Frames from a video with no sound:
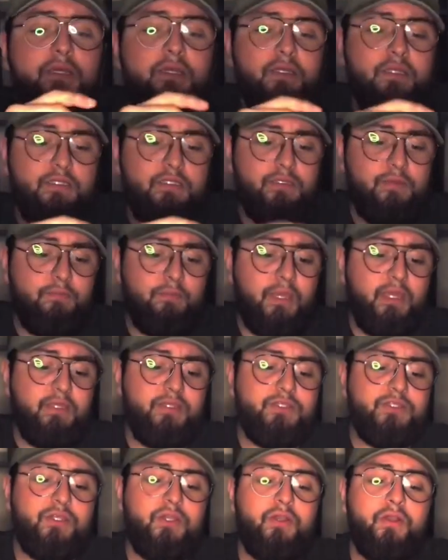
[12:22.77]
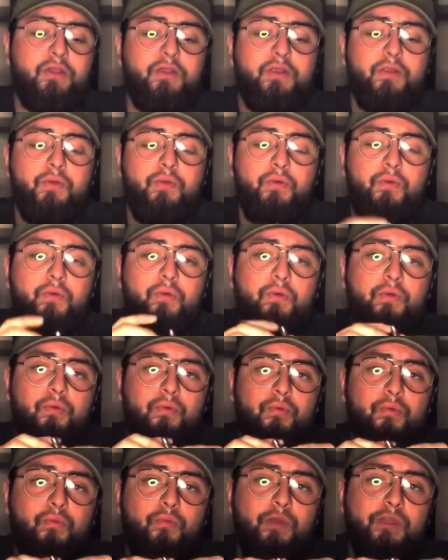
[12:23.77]
to make sure
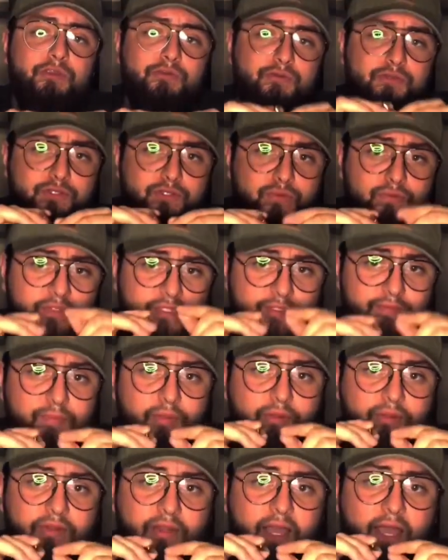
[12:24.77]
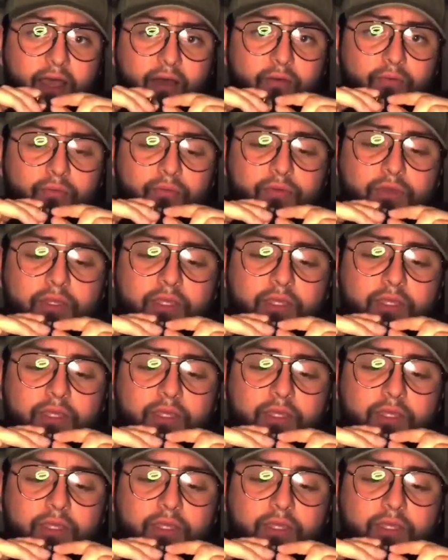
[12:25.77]
when you shoot this bullet out,